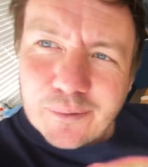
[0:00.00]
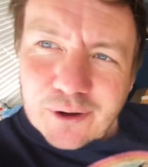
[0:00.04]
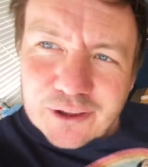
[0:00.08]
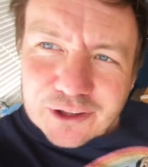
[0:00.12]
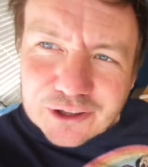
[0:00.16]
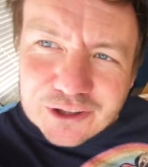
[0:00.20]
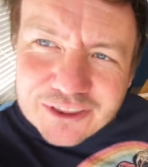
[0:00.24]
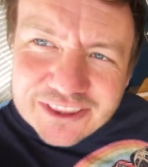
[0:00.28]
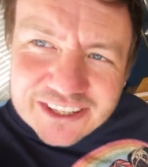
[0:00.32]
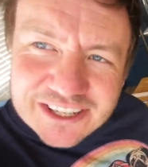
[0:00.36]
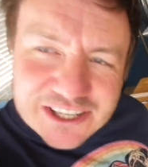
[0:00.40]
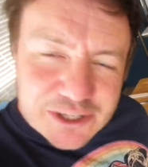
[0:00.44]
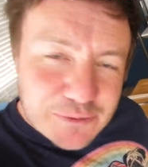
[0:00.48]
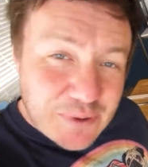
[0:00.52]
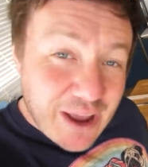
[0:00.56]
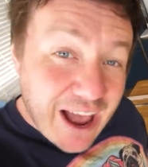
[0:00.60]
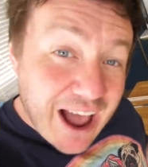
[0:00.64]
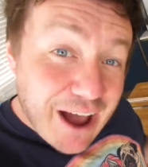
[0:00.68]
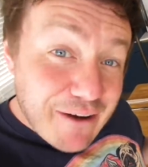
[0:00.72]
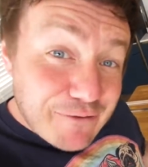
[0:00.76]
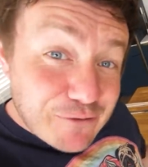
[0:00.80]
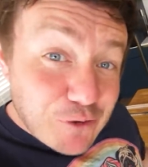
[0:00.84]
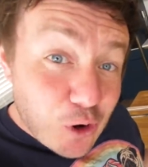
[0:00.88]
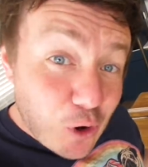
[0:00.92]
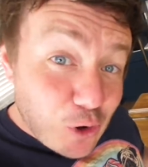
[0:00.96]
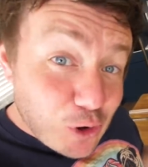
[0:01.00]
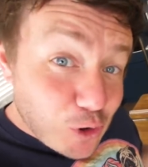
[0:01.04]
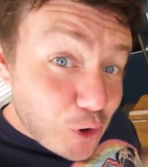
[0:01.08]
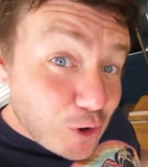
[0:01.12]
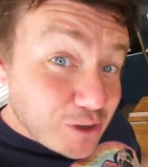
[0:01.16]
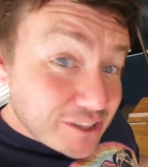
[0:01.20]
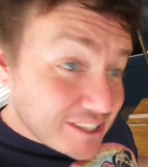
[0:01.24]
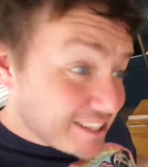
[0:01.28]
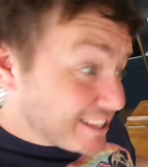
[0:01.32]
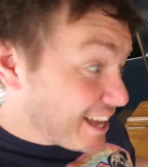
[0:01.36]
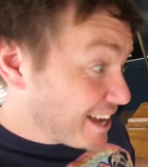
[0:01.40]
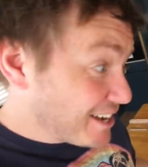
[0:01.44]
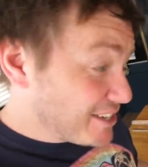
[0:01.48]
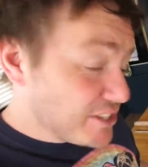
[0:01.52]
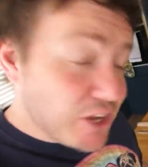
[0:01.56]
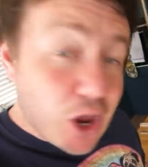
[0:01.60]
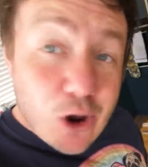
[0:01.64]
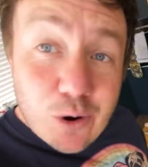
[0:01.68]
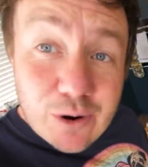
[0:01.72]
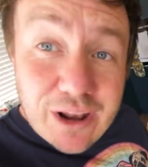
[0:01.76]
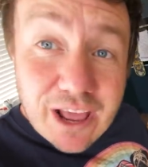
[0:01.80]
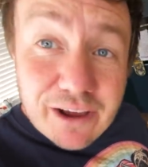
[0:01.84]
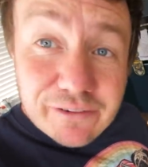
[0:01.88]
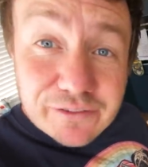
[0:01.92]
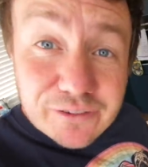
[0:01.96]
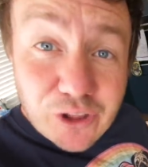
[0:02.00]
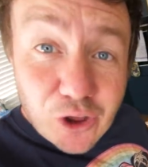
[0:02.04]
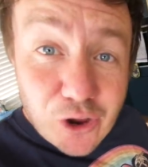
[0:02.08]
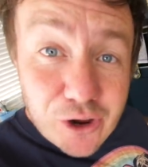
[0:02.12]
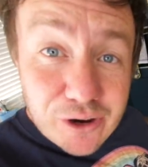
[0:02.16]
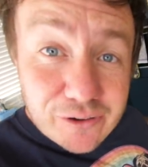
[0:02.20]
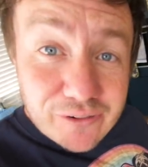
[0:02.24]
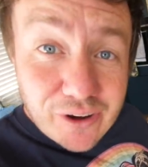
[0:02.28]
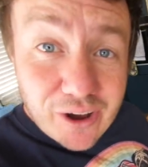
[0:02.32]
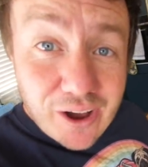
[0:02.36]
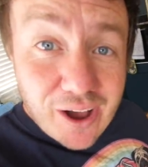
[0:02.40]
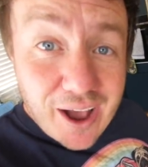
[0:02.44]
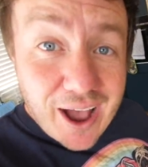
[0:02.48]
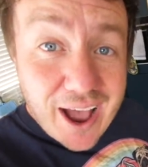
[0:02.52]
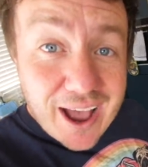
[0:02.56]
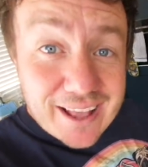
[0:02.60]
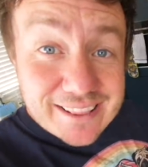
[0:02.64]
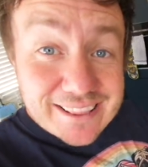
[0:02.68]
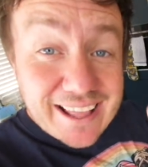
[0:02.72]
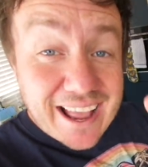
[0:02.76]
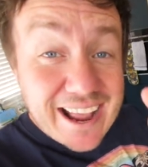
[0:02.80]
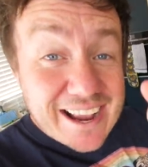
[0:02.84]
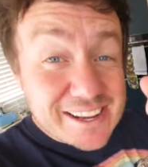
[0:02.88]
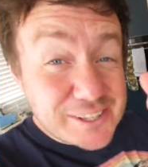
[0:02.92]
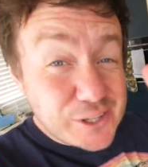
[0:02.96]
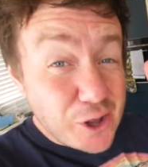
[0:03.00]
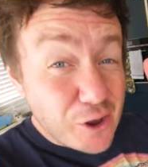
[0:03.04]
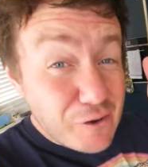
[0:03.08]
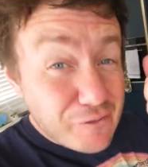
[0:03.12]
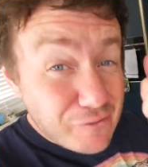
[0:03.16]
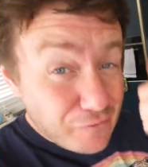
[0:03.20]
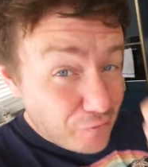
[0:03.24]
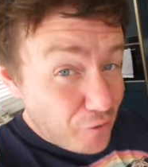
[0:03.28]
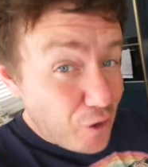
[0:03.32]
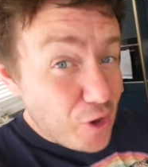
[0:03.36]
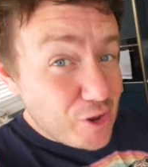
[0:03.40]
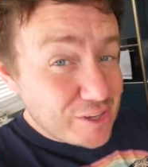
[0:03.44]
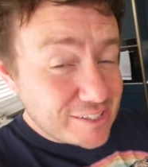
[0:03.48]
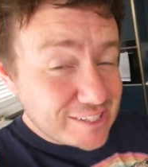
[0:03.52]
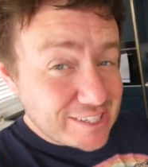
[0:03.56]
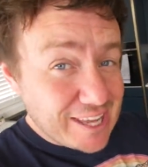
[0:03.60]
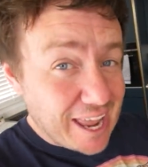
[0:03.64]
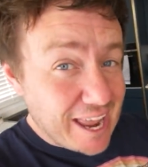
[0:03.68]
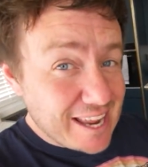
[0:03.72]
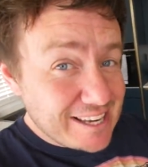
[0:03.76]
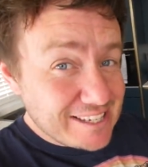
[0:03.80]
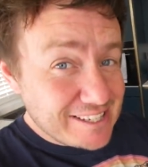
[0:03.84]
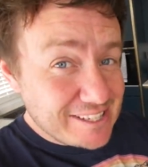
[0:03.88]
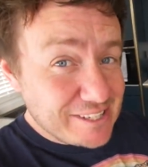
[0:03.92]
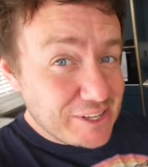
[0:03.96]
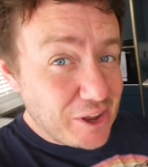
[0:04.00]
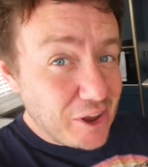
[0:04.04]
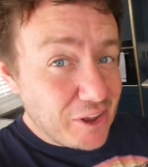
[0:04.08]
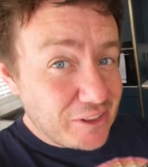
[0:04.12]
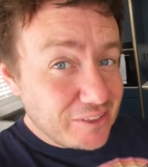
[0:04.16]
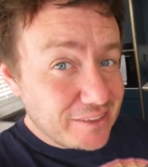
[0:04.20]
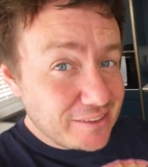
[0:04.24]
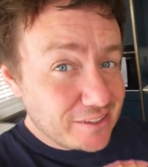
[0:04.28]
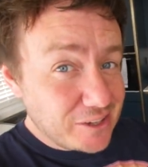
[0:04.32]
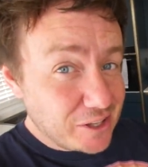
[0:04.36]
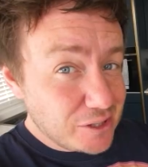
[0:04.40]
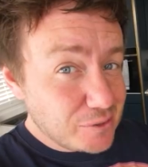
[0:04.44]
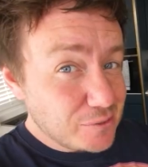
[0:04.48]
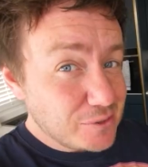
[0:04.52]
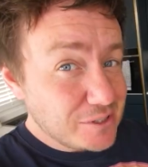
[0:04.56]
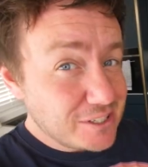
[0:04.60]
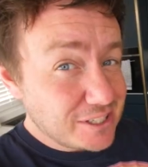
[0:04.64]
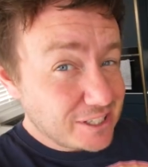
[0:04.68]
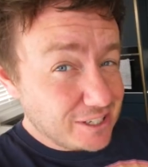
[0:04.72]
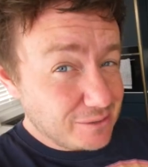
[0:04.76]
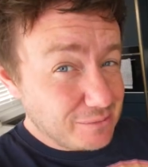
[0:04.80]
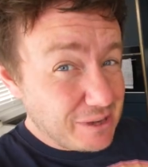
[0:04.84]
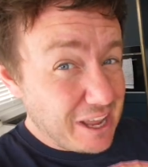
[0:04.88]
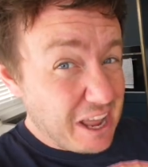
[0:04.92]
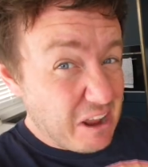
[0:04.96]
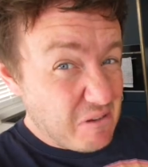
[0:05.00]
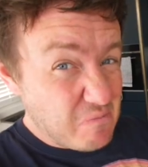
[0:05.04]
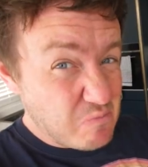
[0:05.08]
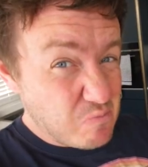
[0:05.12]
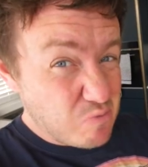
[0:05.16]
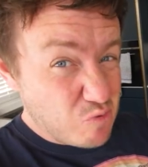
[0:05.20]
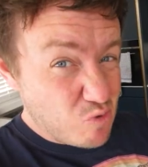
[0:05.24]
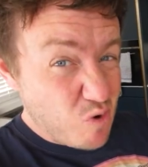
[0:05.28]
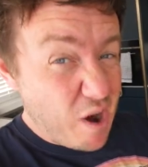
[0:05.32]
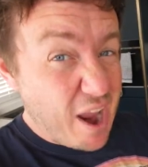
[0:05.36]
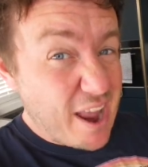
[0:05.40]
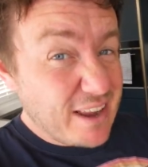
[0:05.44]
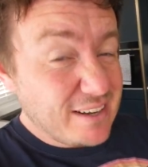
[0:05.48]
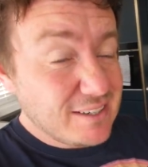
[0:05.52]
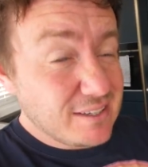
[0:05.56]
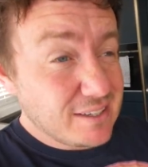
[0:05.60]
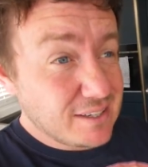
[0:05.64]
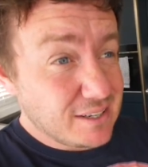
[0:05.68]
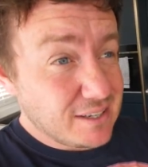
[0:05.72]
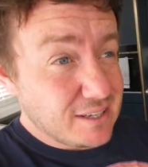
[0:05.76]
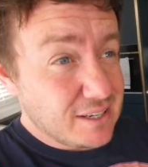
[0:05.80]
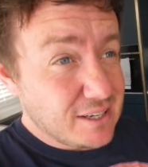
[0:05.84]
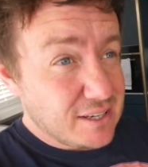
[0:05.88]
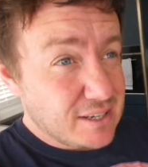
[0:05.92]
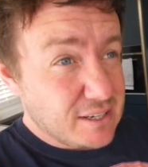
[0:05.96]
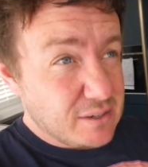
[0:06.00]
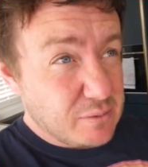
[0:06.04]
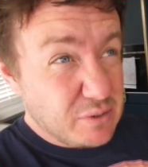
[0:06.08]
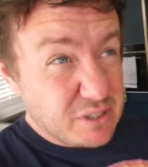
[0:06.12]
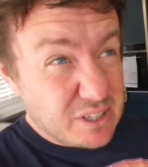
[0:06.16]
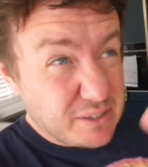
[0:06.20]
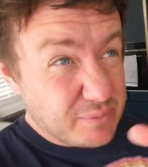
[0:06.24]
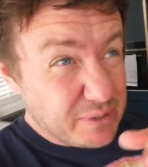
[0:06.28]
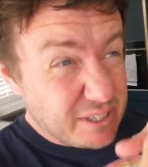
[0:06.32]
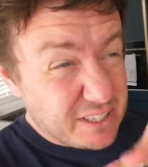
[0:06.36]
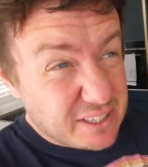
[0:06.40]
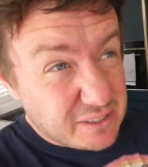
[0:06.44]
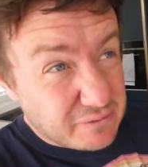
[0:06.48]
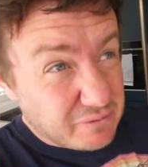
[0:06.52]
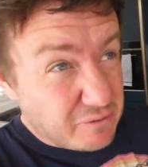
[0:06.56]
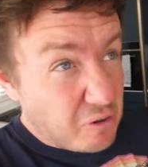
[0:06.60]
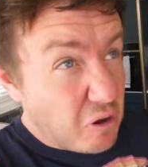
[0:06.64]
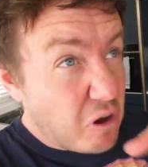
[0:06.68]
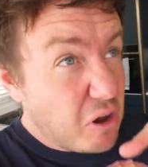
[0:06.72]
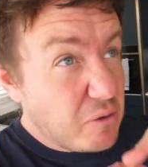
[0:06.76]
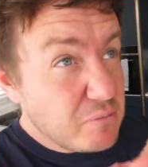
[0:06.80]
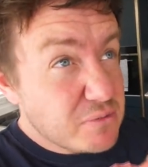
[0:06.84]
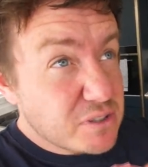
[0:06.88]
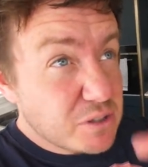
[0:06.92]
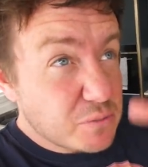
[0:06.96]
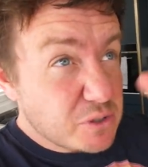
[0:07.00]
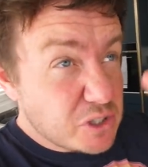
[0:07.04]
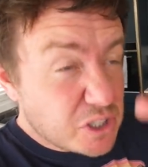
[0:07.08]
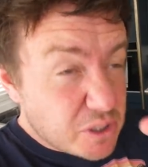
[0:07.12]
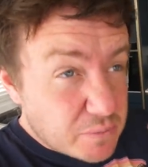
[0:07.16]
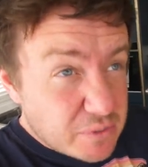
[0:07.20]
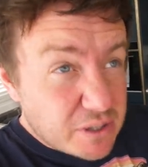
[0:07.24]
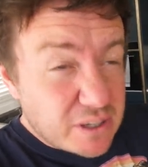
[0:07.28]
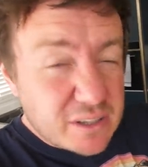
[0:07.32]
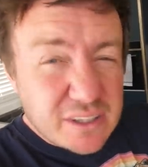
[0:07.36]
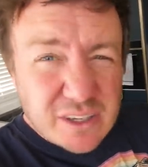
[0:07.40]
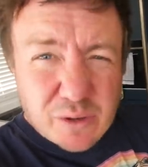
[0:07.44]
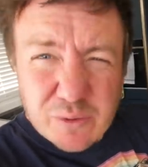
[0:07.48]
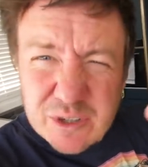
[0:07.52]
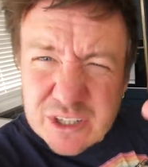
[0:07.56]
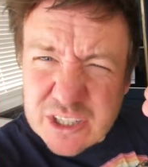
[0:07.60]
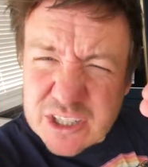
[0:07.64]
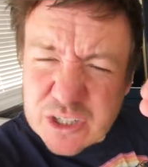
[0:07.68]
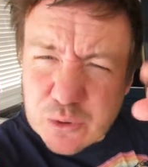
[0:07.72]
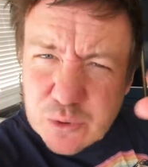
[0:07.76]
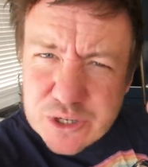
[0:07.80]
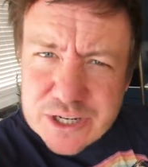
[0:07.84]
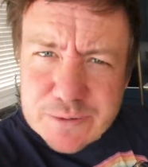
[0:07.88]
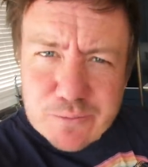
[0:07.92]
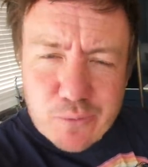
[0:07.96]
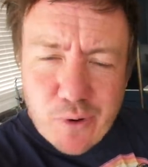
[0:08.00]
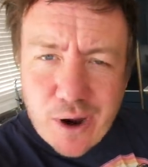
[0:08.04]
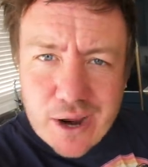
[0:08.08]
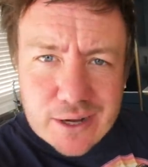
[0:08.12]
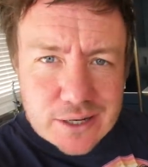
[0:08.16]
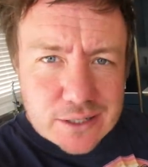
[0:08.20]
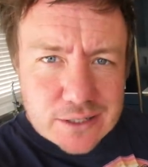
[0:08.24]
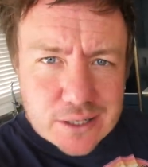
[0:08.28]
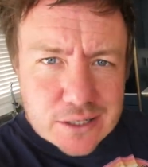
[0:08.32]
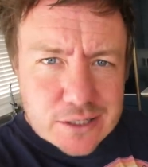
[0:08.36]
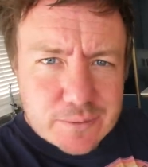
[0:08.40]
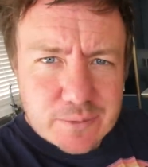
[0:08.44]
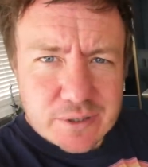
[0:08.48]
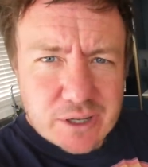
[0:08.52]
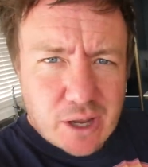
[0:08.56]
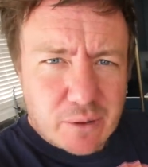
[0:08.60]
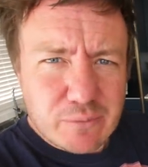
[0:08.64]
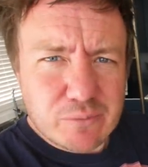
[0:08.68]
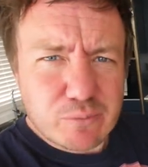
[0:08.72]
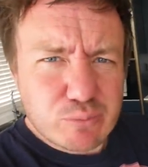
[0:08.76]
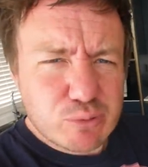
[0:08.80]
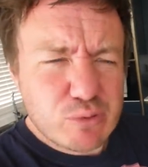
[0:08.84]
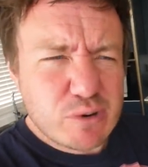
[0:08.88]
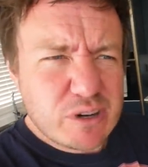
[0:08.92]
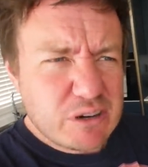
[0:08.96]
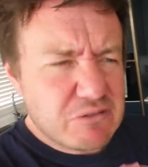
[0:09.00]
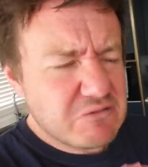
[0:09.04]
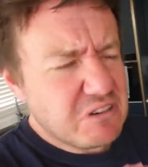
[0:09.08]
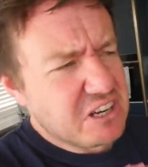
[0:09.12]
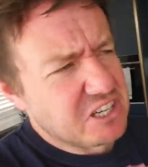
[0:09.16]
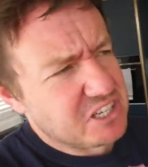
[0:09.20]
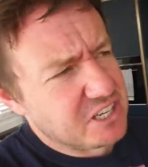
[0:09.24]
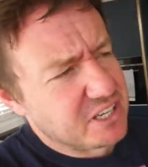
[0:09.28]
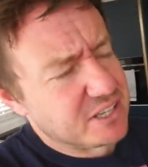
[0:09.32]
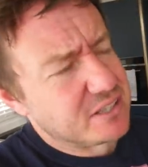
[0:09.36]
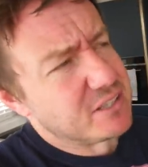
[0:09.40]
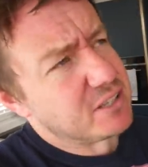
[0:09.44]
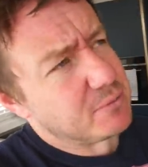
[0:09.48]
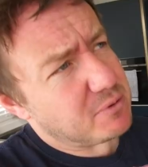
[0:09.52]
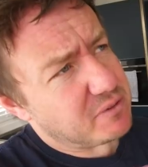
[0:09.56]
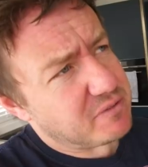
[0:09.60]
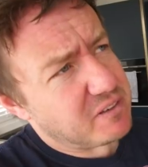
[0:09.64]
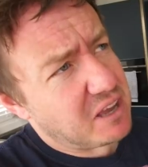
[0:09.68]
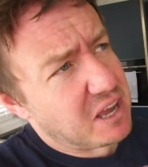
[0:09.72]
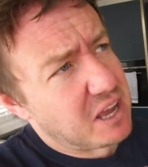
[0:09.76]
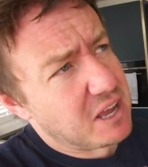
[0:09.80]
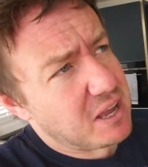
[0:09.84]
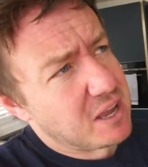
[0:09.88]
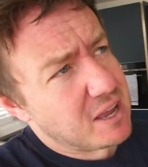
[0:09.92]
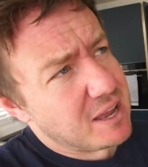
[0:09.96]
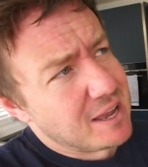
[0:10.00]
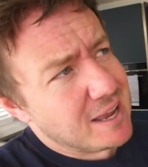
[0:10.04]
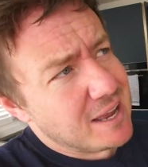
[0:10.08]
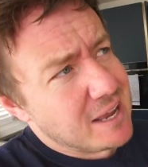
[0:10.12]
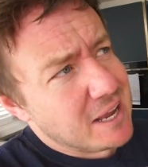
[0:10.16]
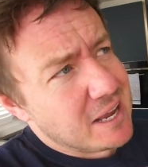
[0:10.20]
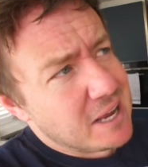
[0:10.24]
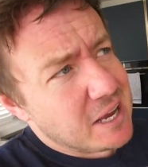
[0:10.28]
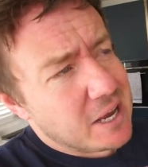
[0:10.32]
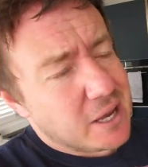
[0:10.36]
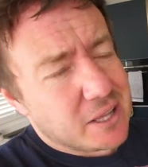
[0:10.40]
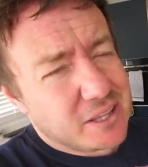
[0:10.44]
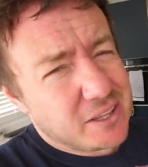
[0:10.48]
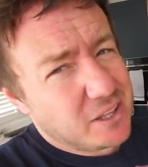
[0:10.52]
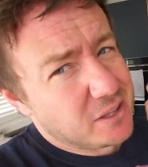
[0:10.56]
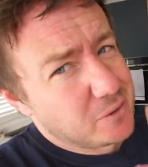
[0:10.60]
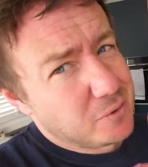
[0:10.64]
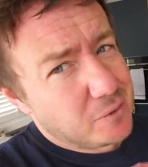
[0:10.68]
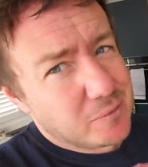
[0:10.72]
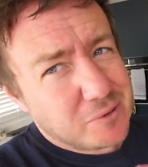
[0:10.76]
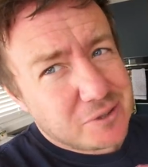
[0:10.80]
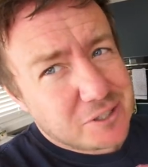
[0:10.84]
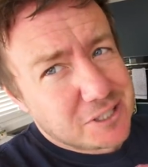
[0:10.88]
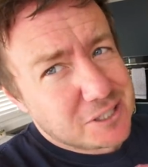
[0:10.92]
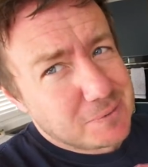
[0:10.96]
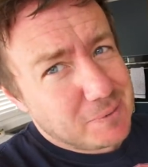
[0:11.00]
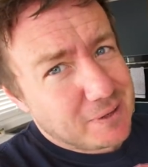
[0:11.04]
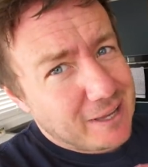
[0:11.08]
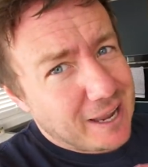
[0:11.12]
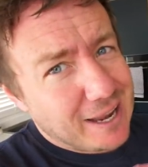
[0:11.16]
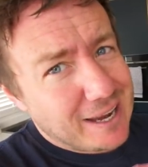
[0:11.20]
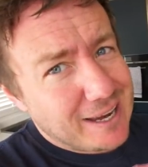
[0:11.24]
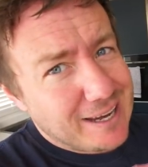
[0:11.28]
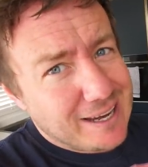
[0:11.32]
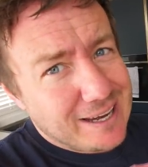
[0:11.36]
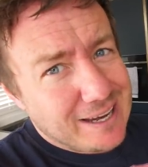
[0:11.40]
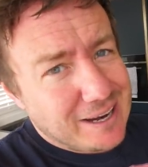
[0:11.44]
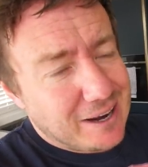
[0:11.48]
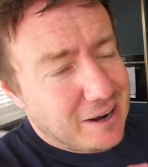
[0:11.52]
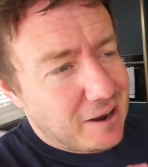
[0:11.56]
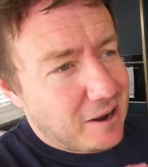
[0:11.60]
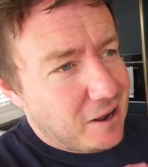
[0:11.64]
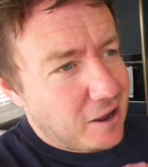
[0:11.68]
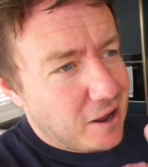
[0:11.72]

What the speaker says: Well, the good thing is we have got lots of that dough left over, and that is our first case done. The other one's gonna be out of bread, which I mean is firm, so we should be able to, you know, when you squish bread, it does become pretty rigid, to be fair. The other one with the spaghetti,